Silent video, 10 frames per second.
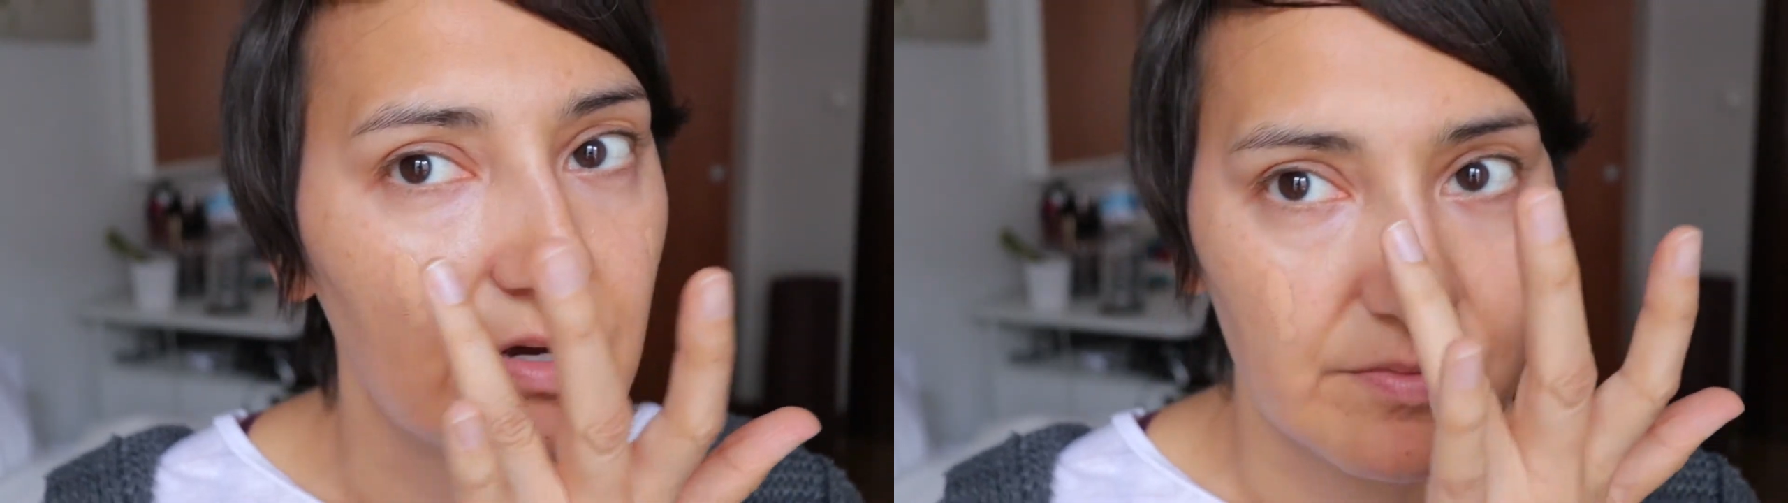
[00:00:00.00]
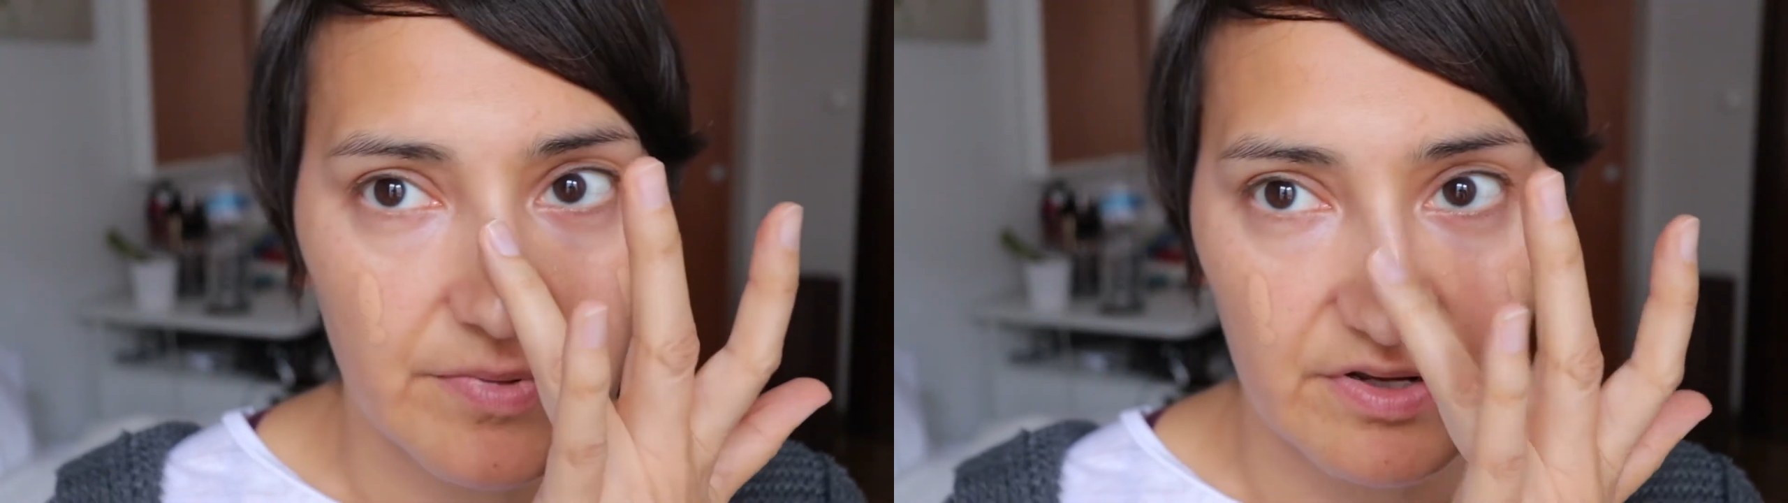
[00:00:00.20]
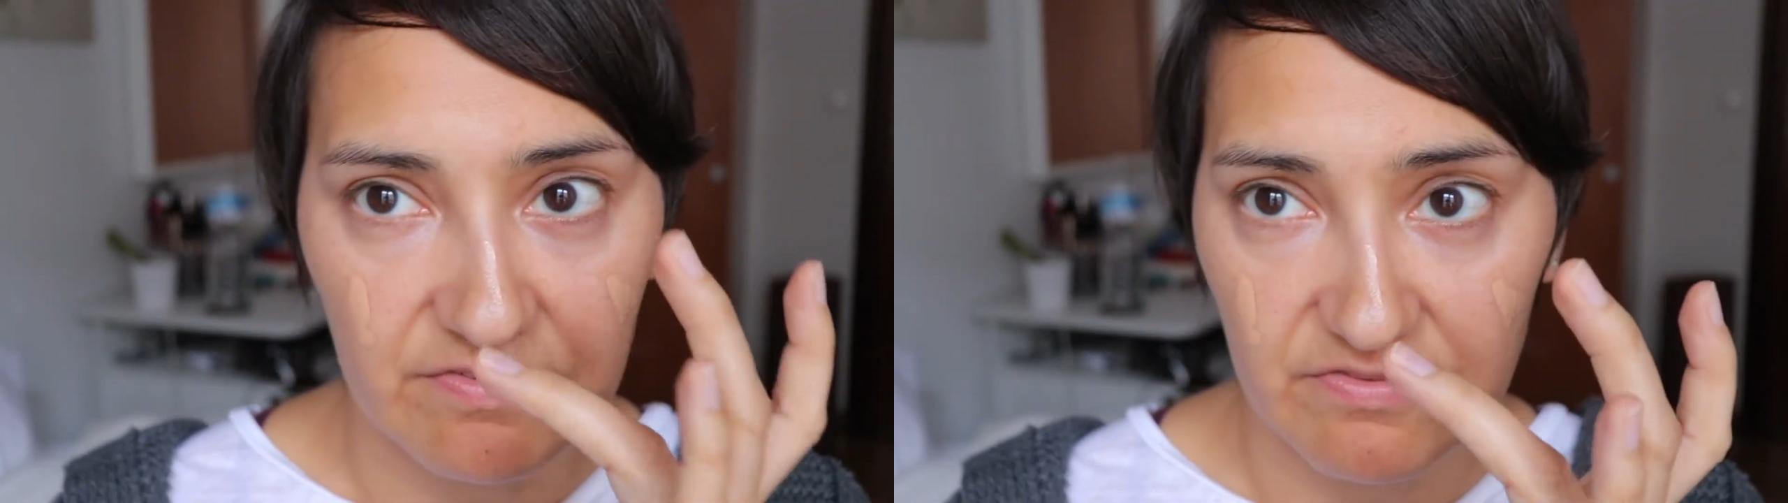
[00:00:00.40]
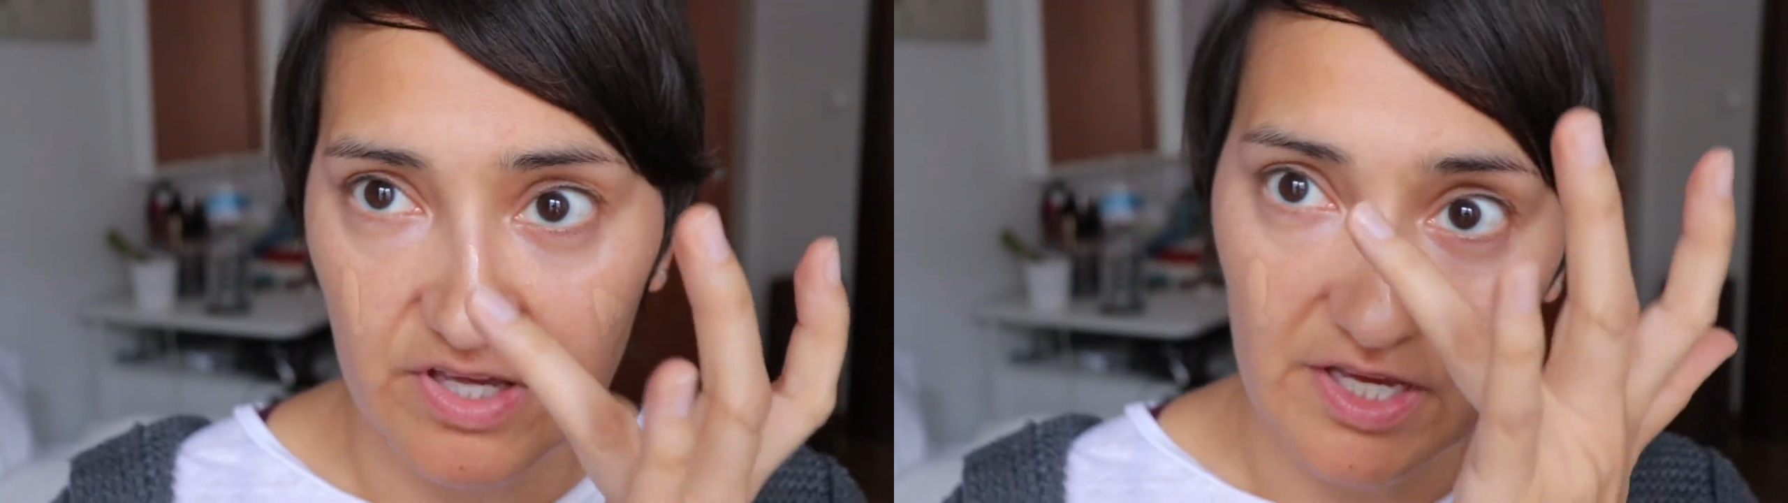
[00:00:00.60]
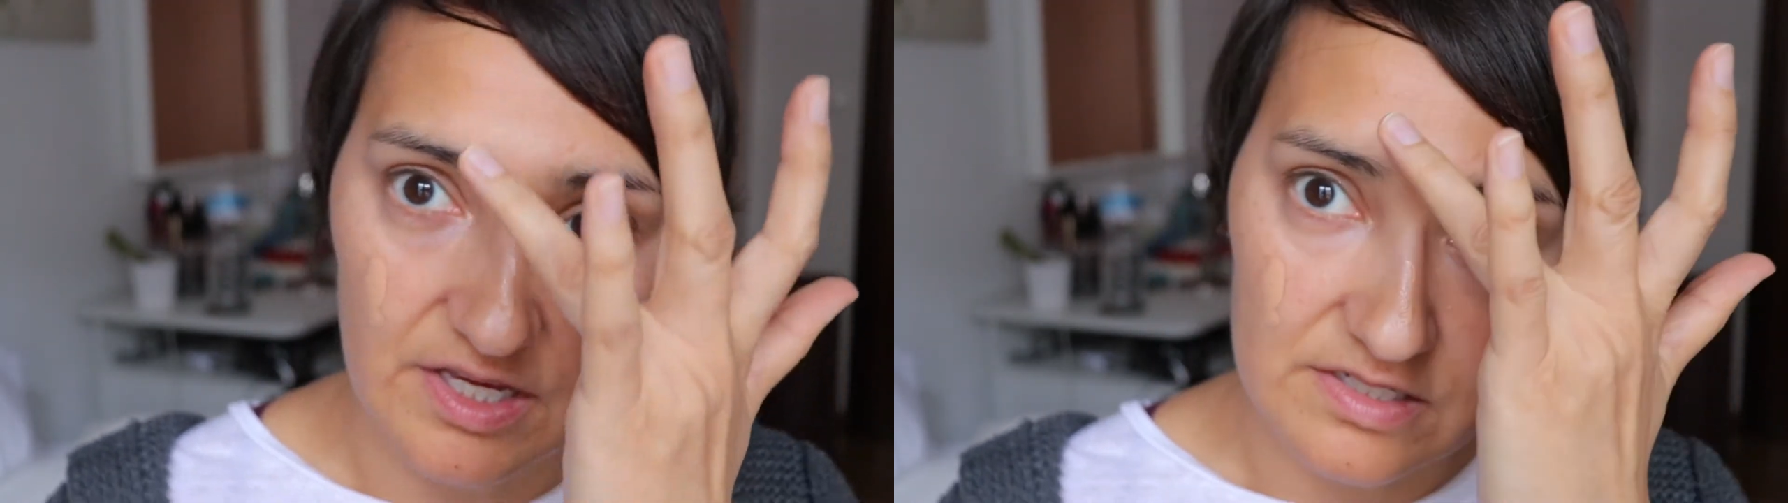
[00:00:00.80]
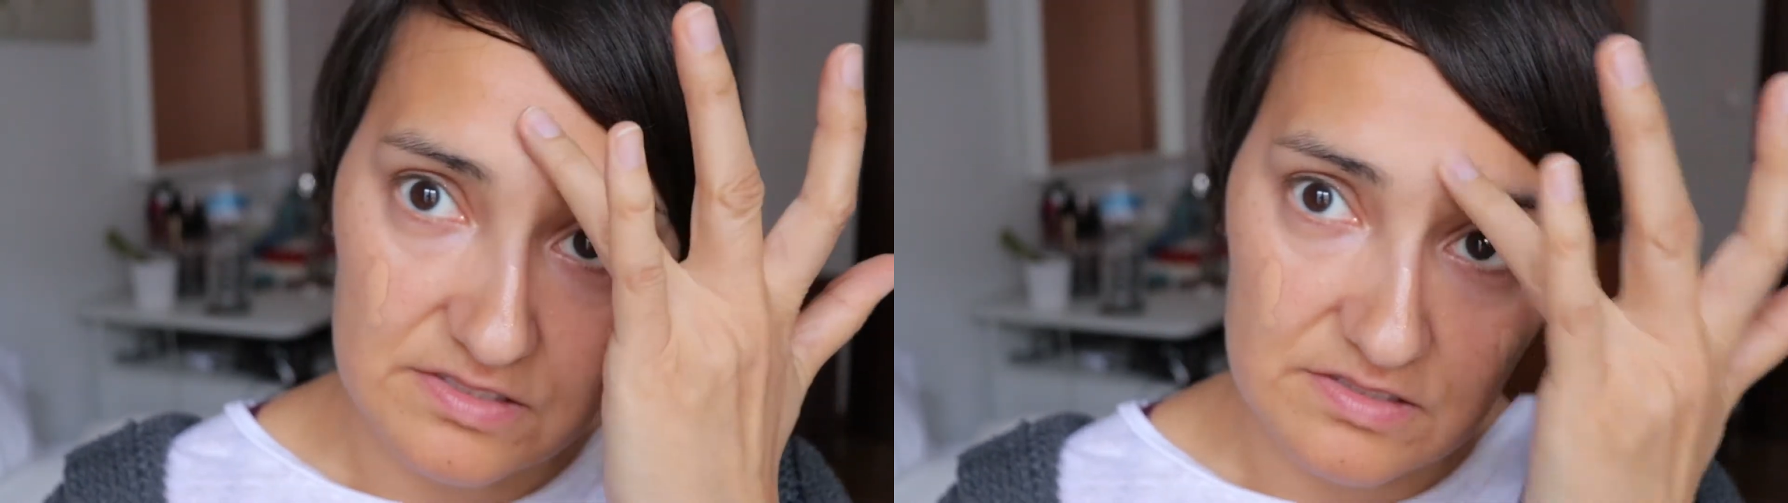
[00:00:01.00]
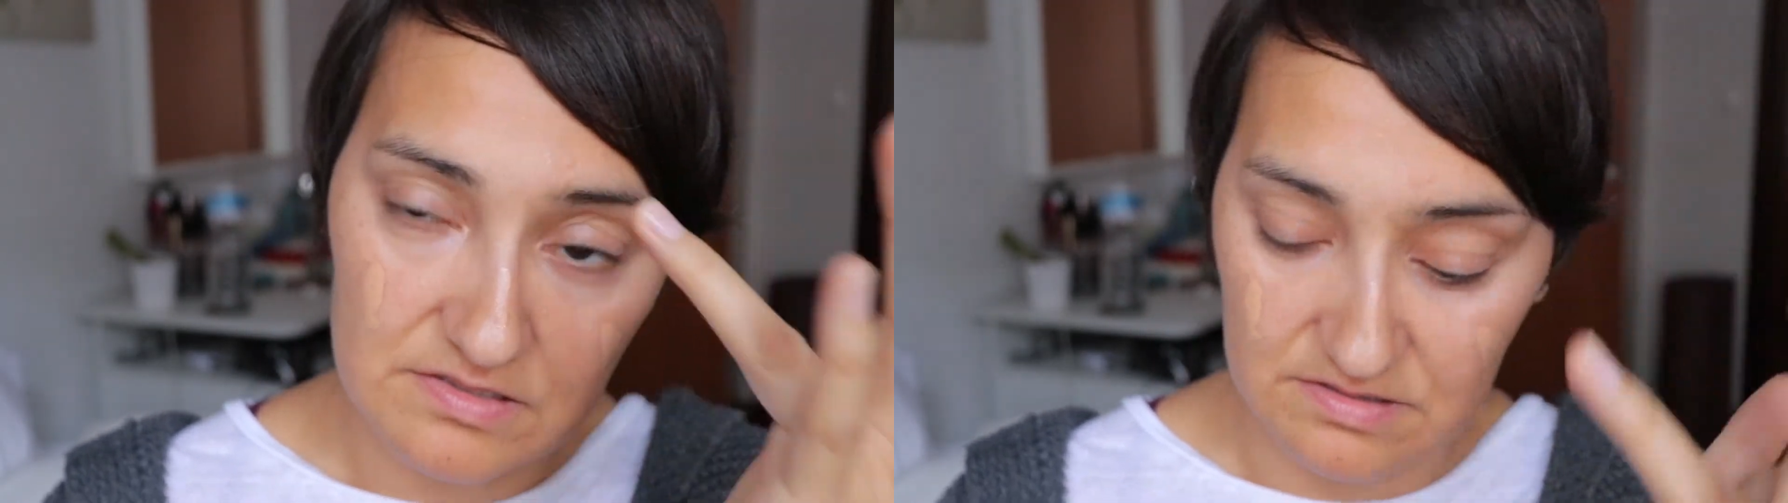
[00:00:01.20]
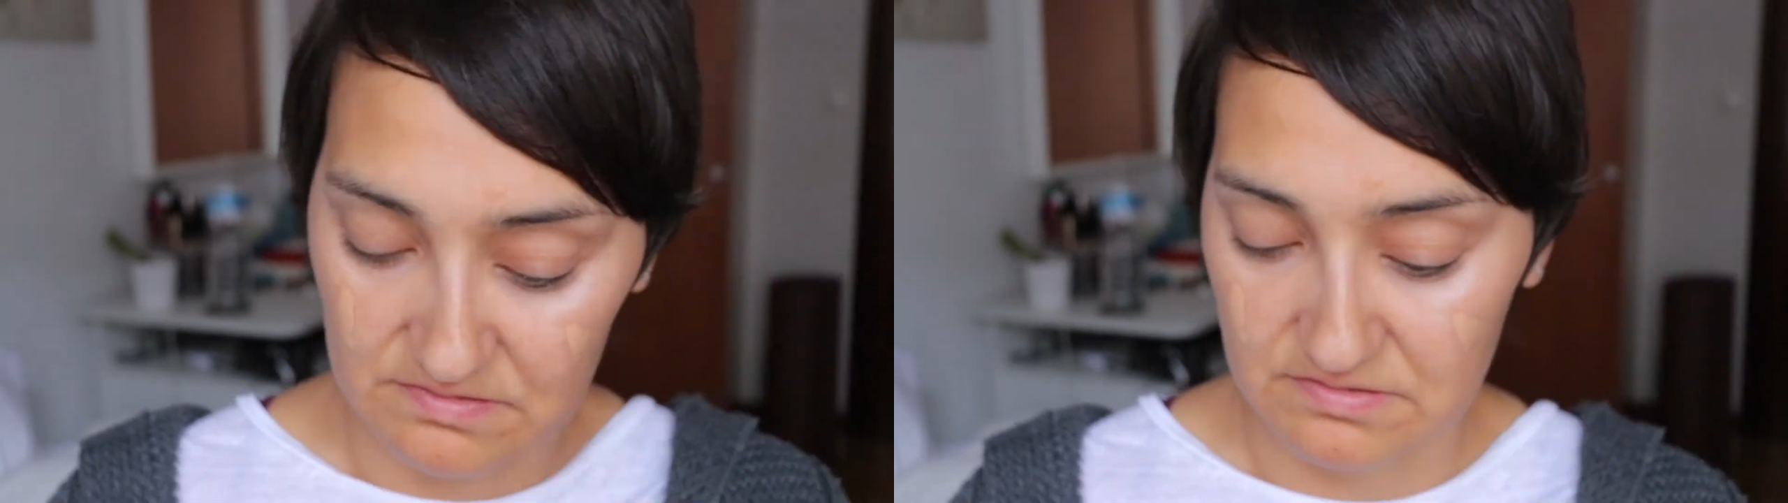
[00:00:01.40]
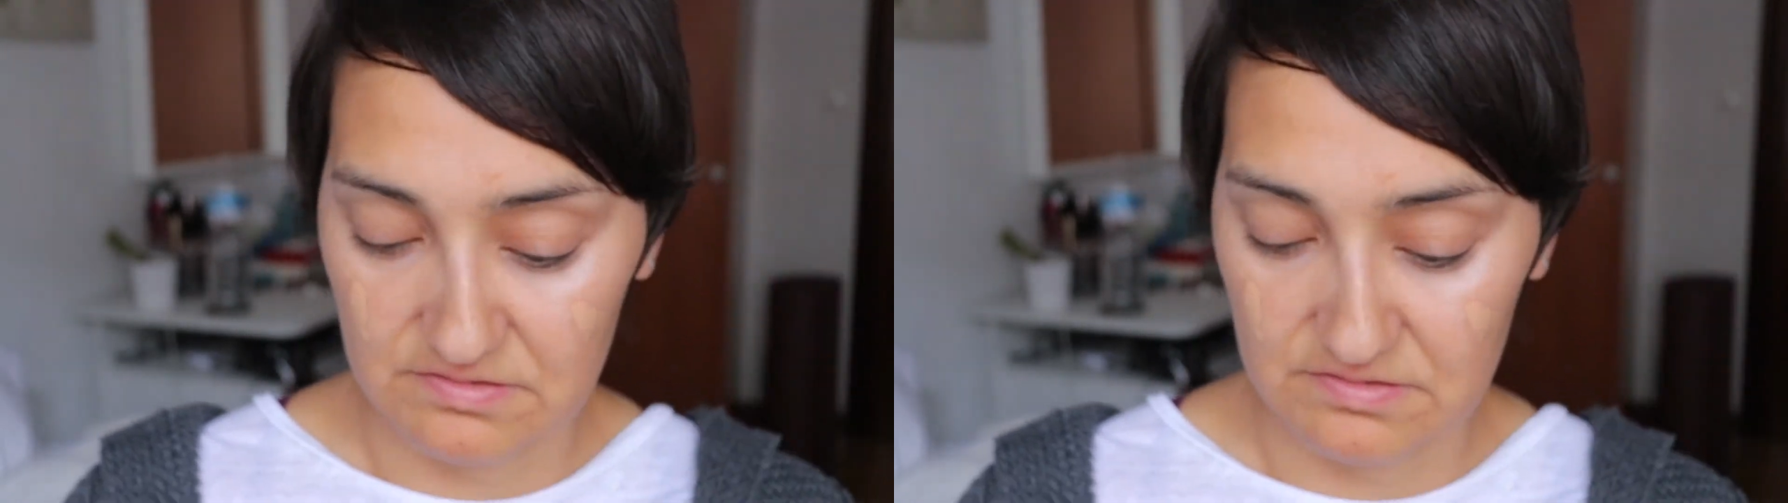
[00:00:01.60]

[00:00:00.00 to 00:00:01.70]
on my face,